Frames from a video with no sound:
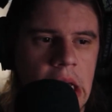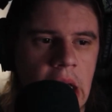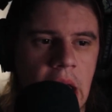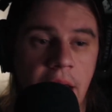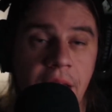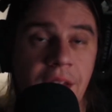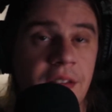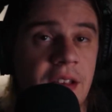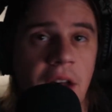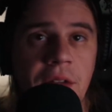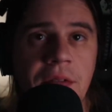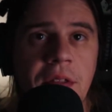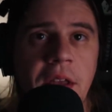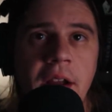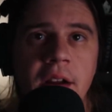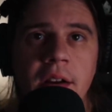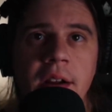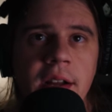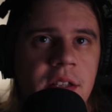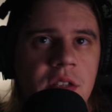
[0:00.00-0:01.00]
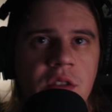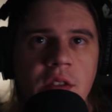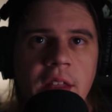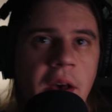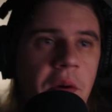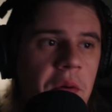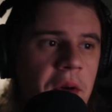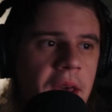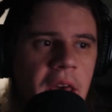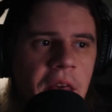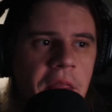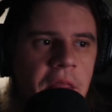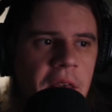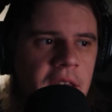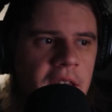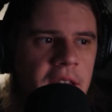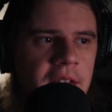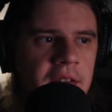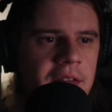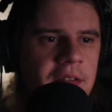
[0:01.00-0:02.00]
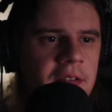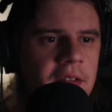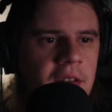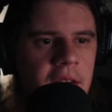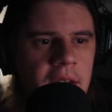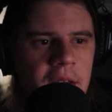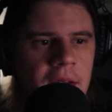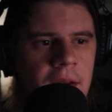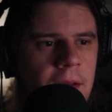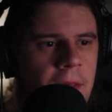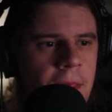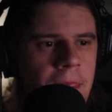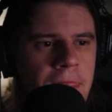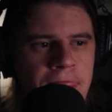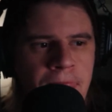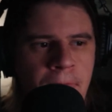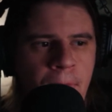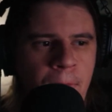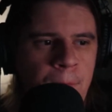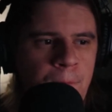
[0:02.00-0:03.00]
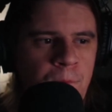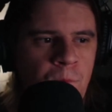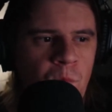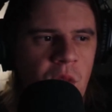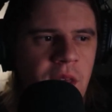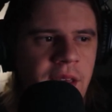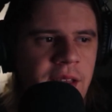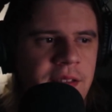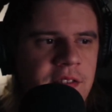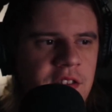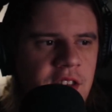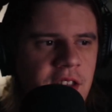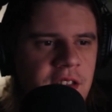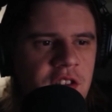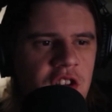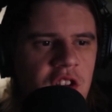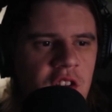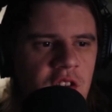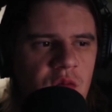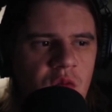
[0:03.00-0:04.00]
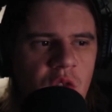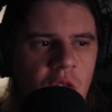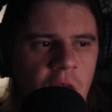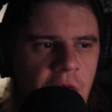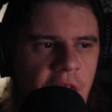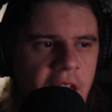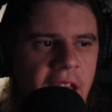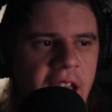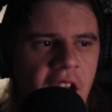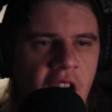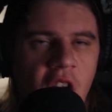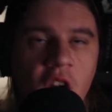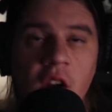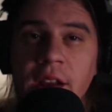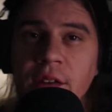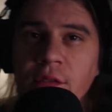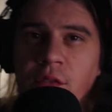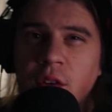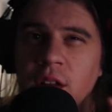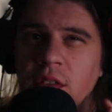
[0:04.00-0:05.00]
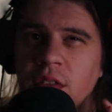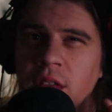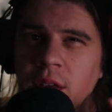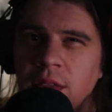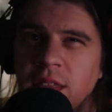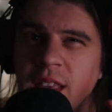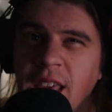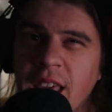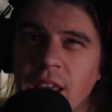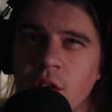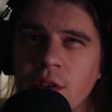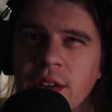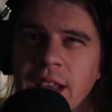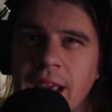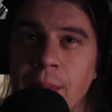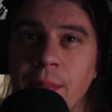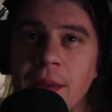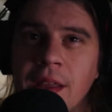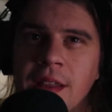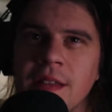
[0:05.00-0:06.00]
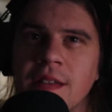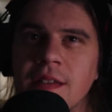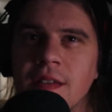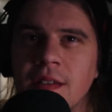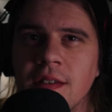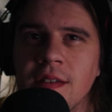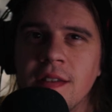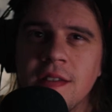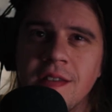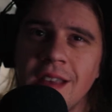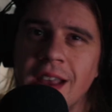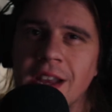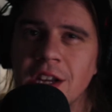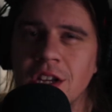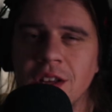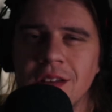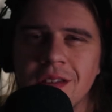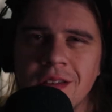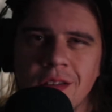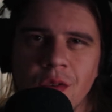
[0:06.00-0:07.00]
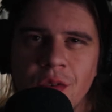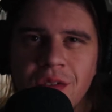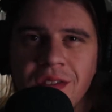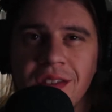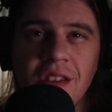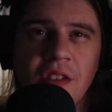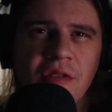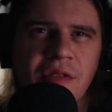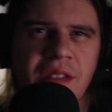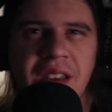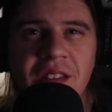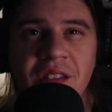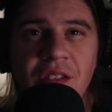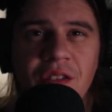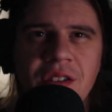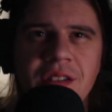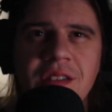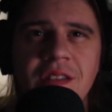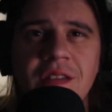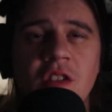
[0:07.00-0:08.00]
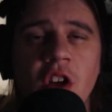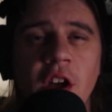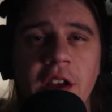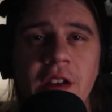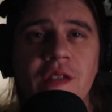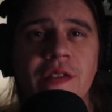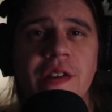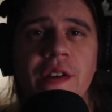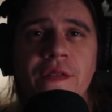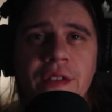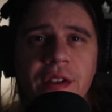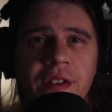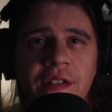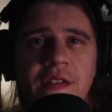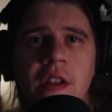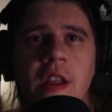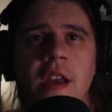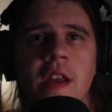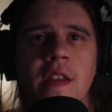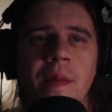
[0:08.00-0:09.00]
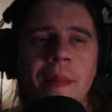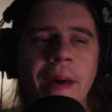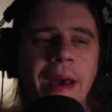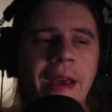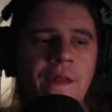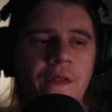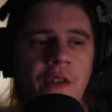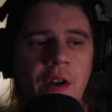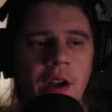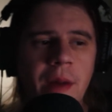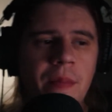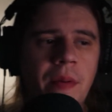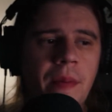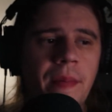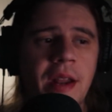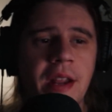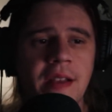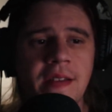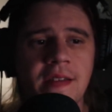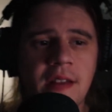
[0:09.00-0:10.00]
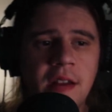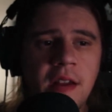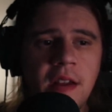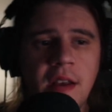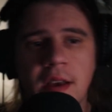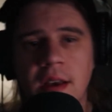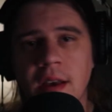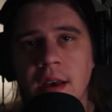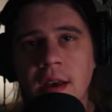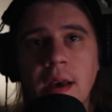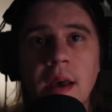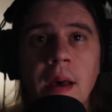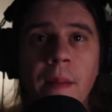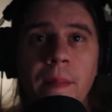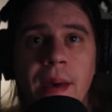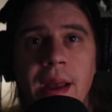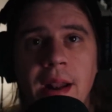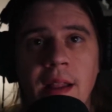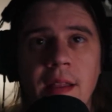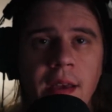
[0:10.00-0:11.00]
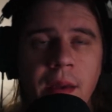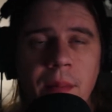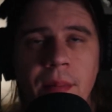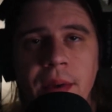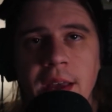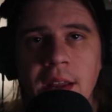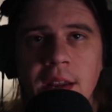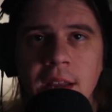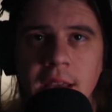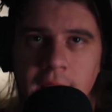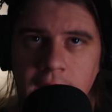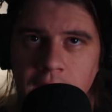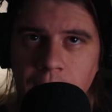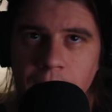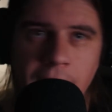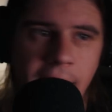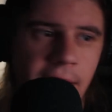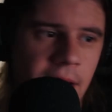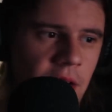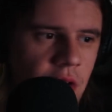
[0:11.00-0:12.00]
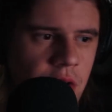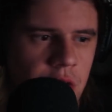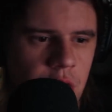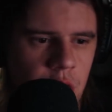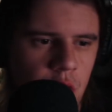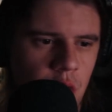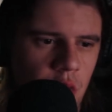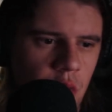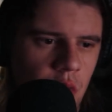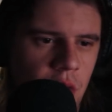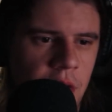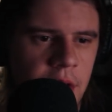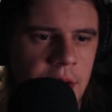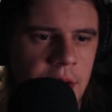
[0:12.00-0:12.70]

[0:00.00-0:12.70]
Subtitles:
is out there, and so that way I think it's just there in front of the entertainment section, so it's a little easier to just talk yourself into sitting on the bike for a couple minutes and pedaling a bit, getting a mile or two.